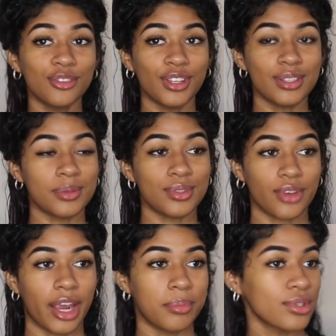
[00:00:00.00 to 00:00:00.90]
fellow
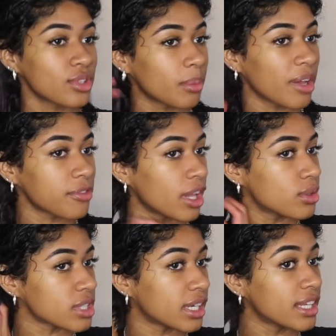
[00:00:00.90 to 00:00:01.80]
subscribers, one of my
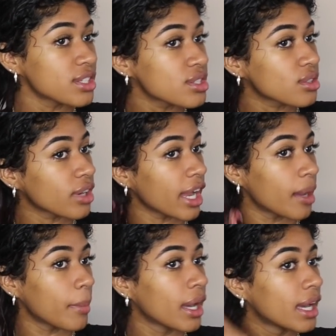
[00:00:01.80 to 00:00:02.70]
followers on
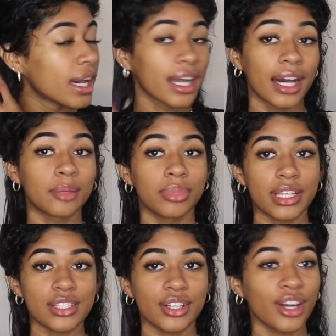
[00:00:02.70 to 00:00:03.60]
Instagram God
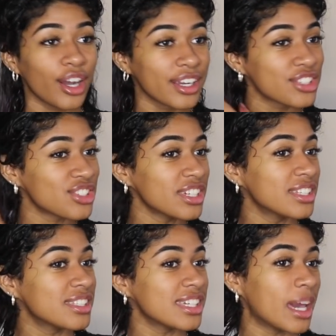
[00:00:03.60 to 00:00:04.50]
bless her heart, she
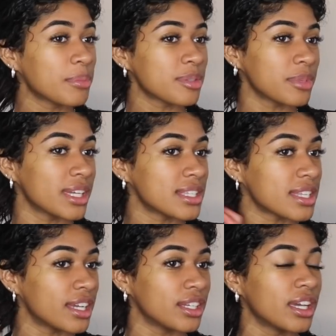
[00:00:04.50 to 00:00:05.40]
DM'd me and
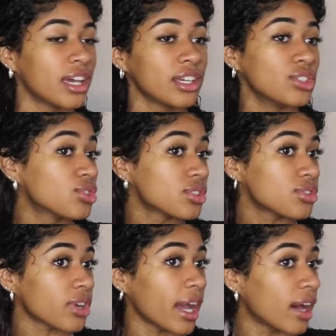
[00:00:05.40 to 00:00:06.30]
said, you should
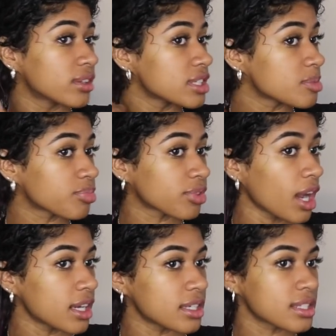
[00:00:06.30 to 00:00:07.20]
try out these
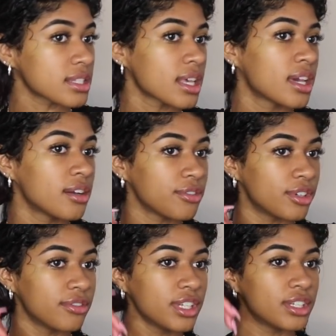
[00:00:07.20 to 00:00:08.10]
products for
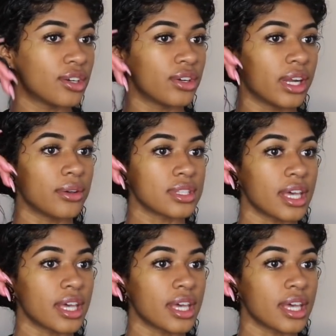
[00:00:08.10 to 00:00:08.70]
a video. And I was